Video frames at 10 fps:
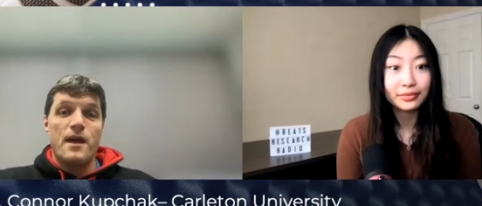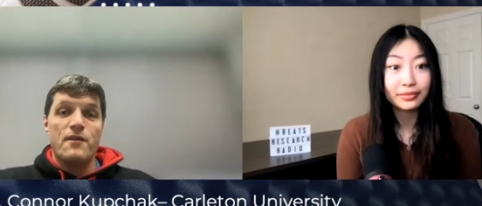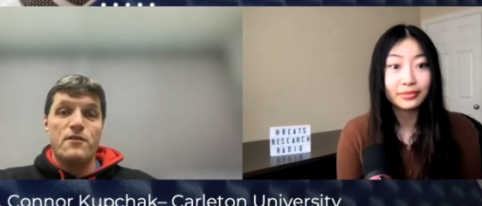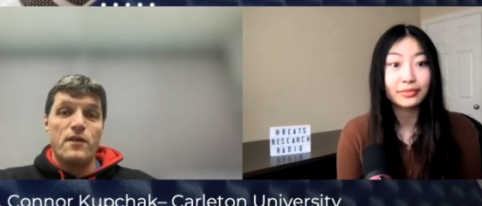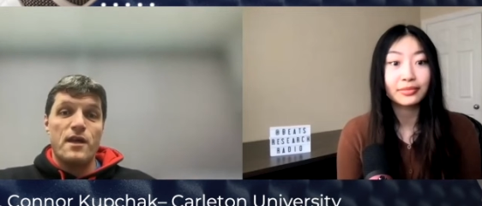Speaker 1: And
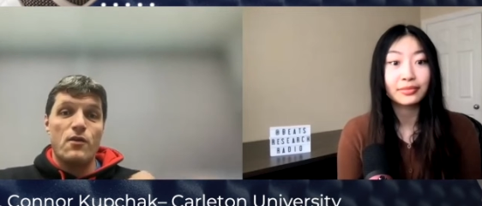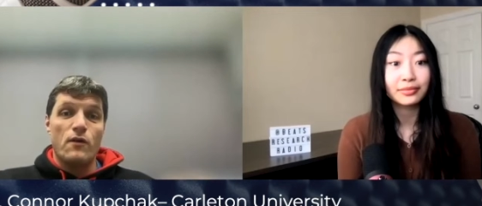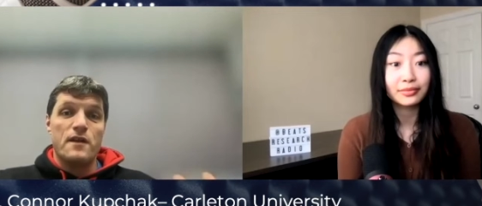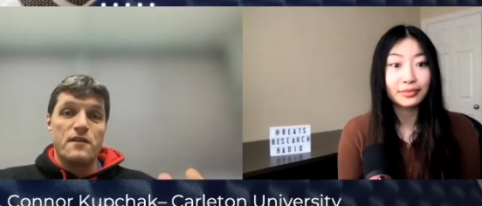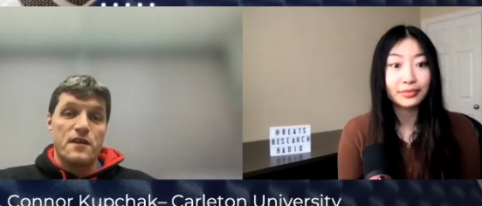so they know
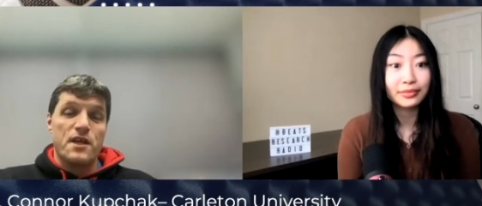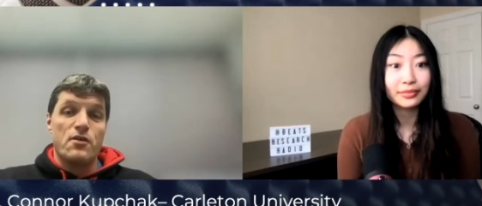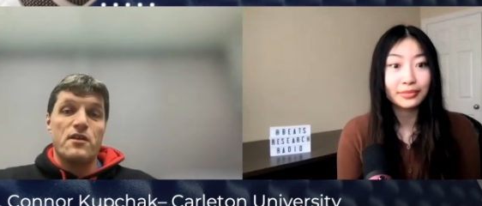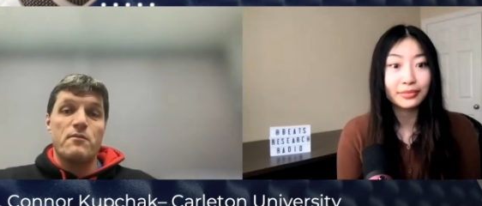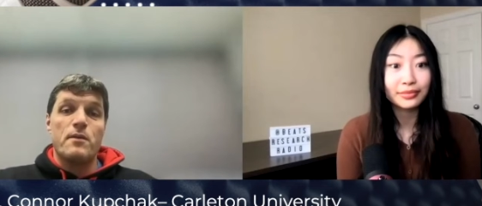that the
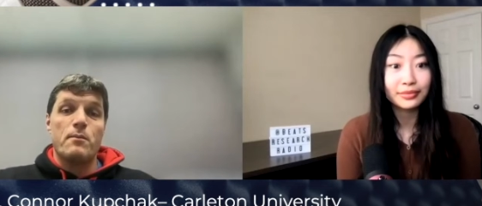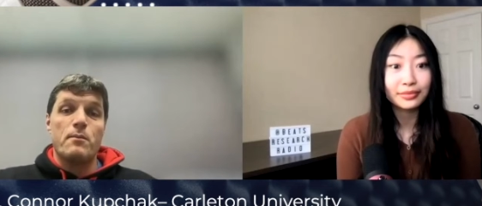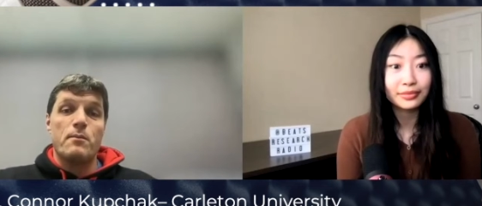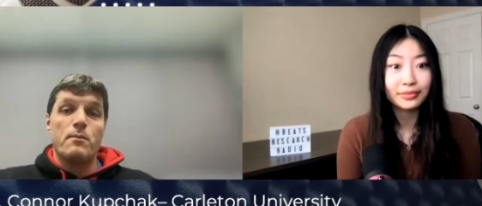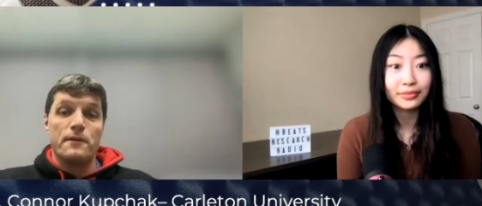security has been
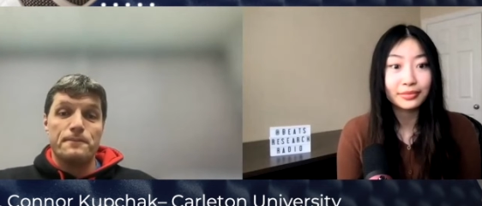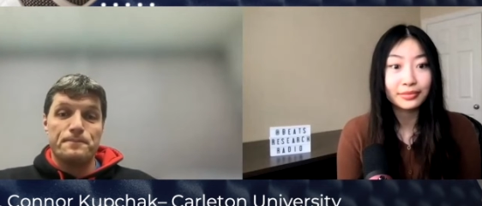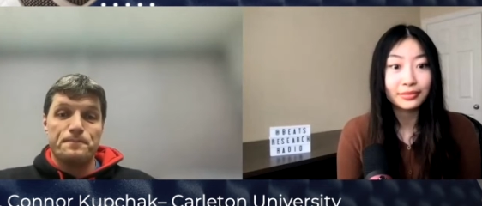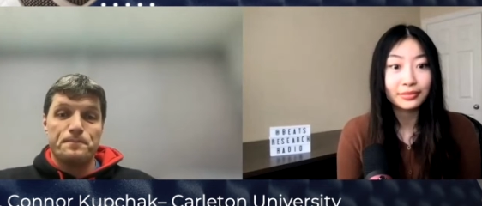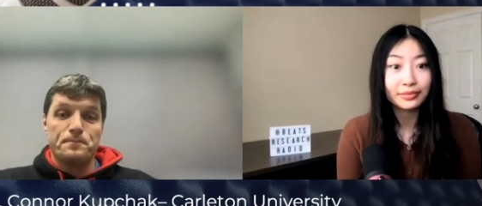broken.
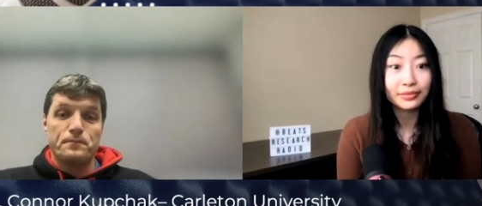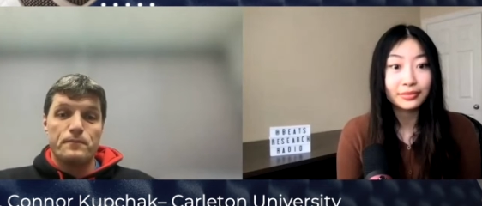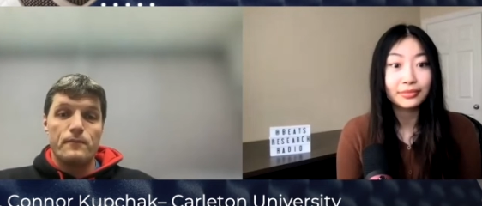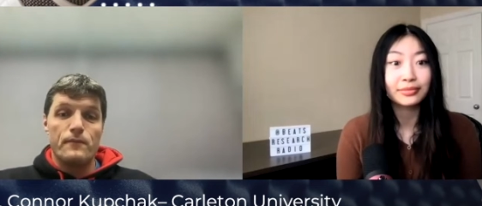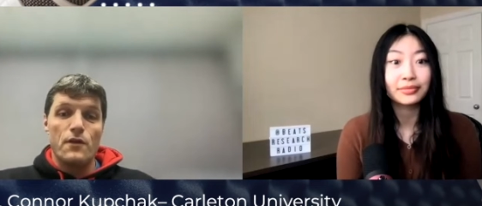
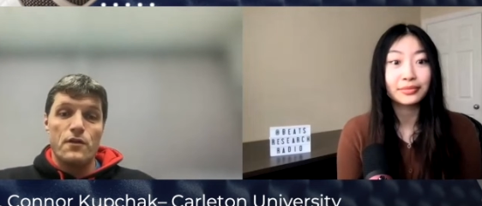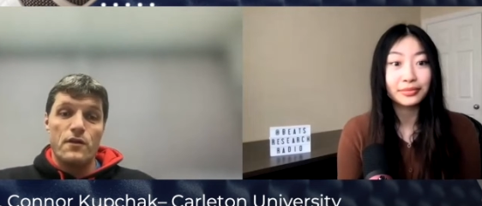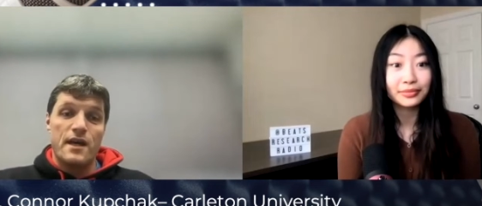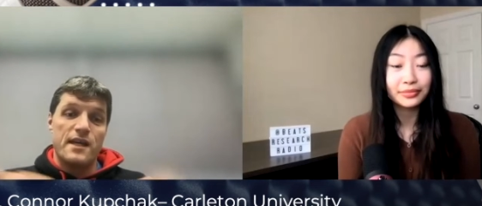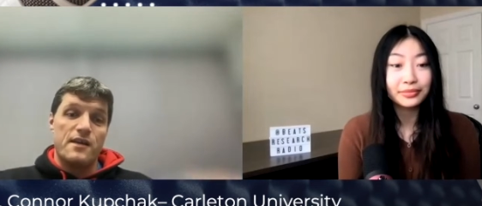So
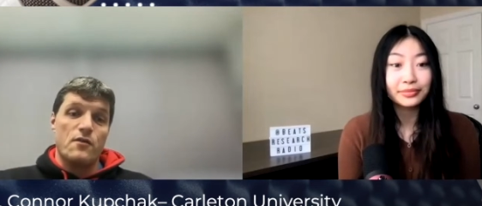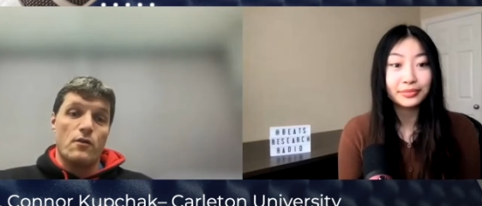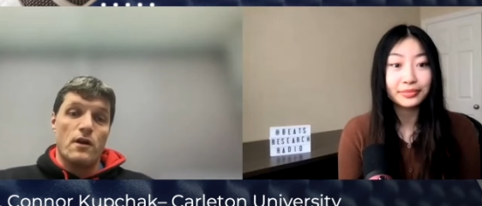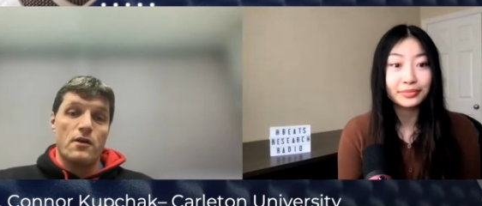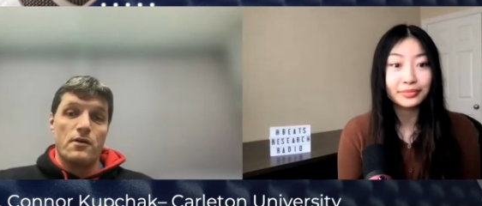that key is no
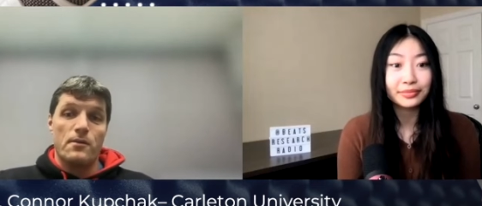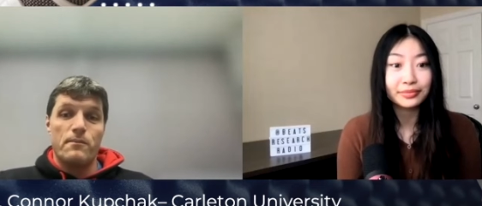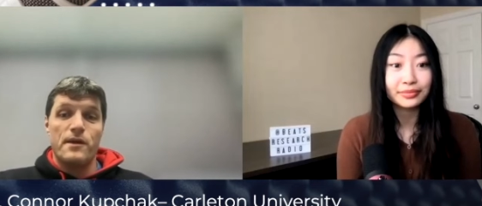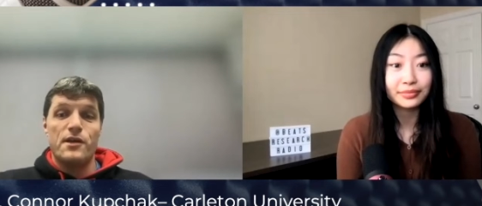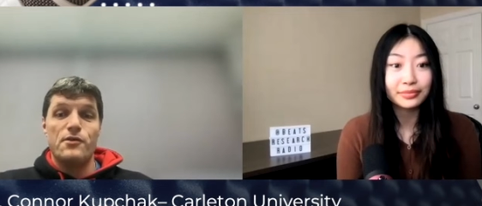longer
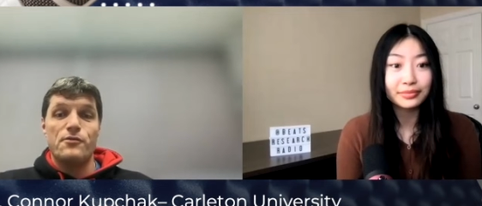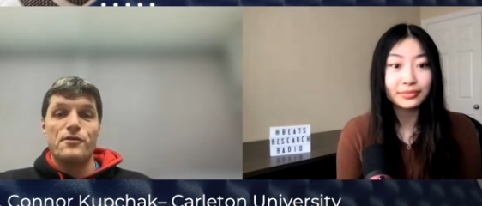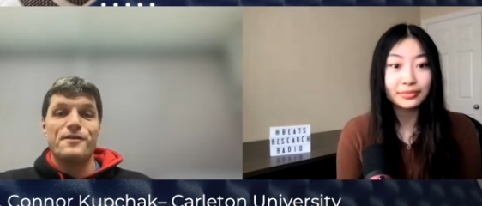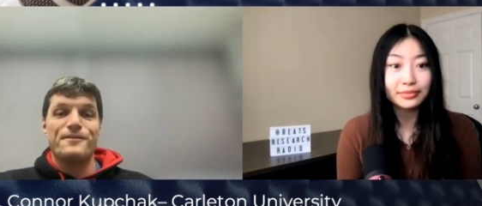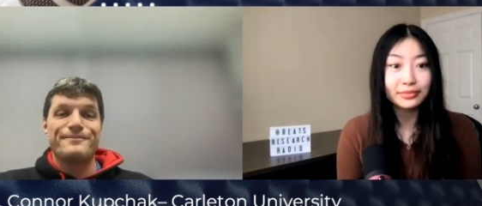being
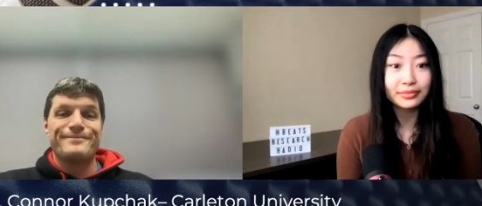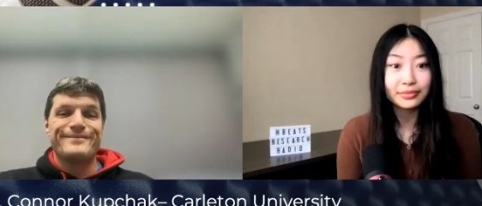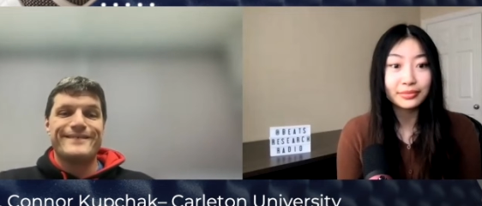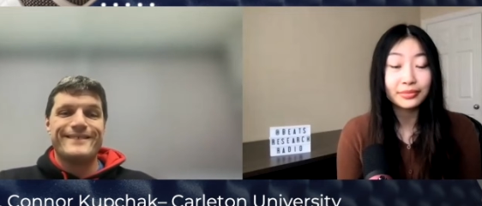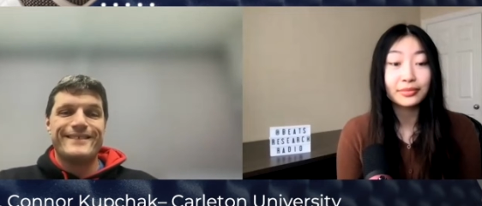used.
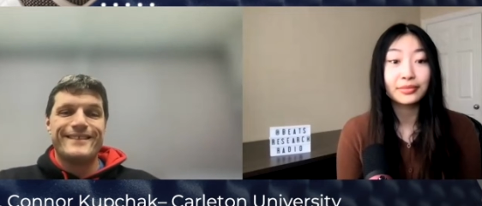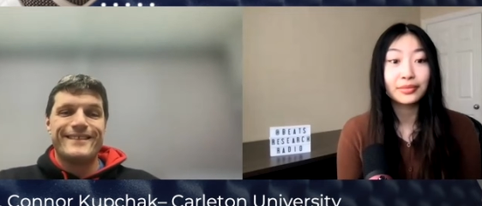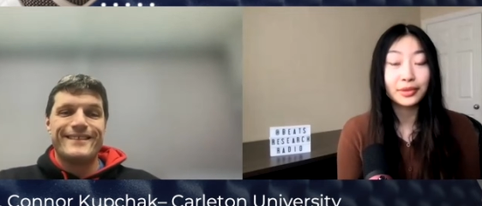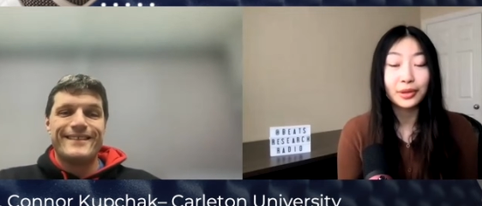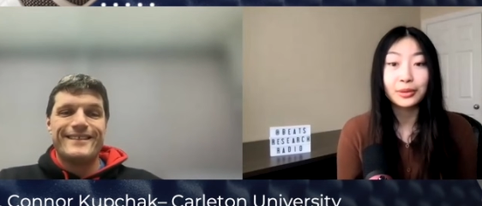
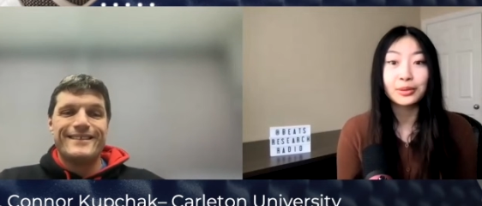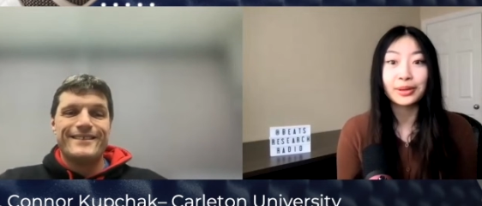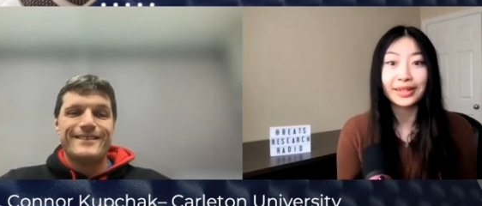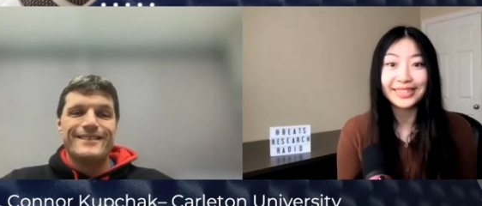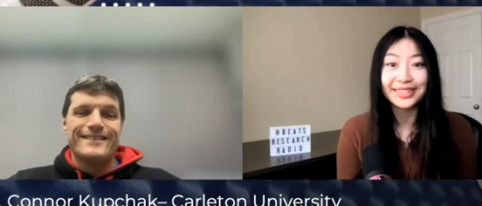
Speaker 2: Oh,
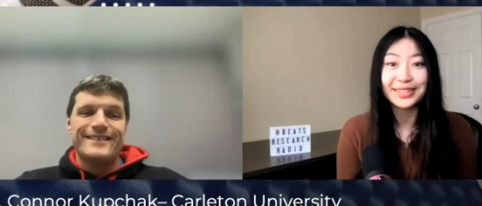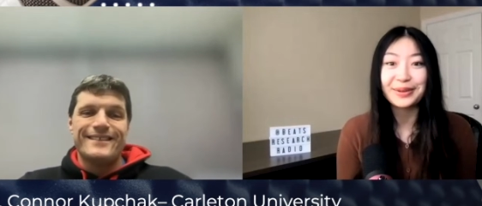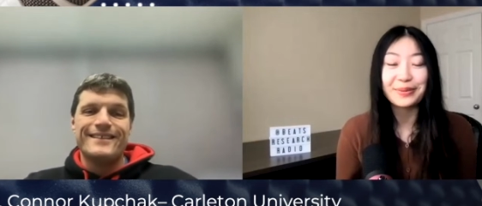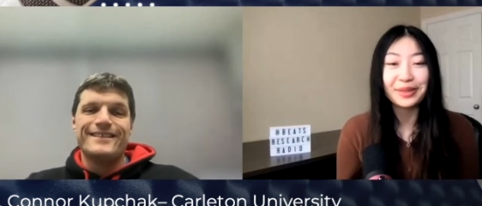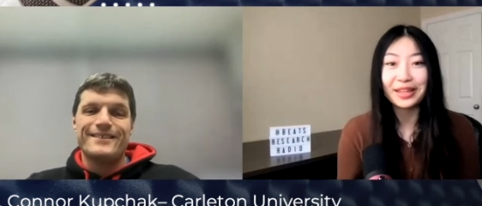I
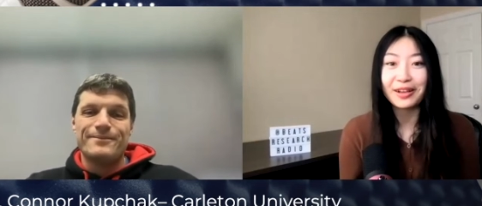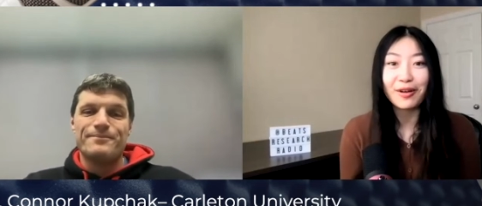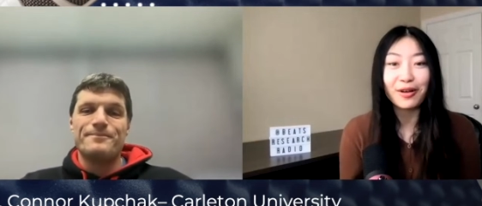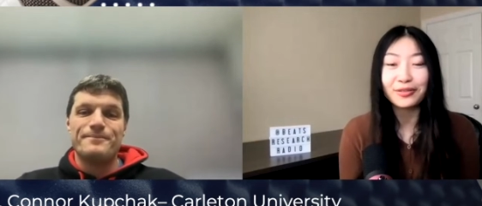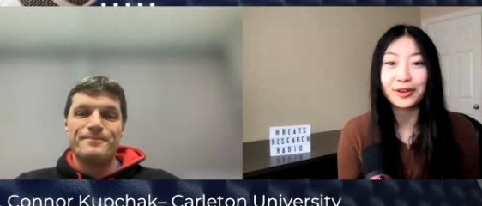see. With like
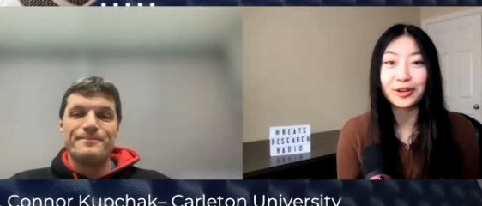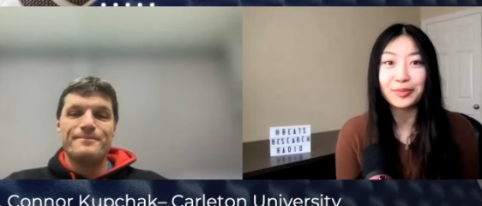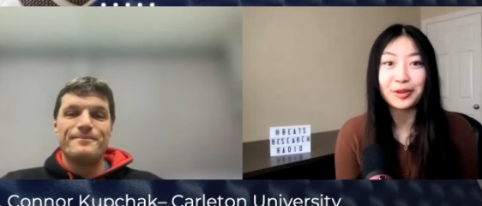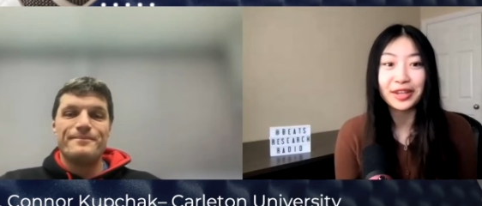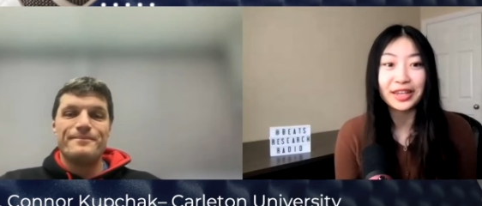all of our
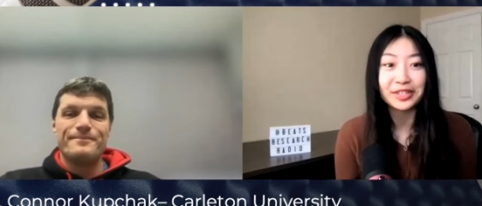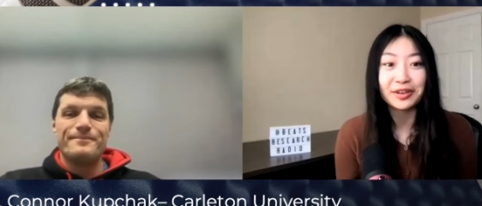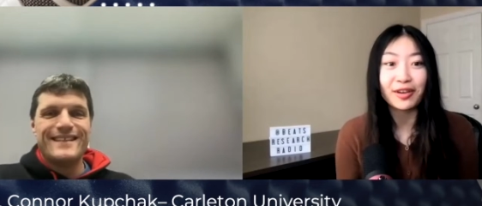communication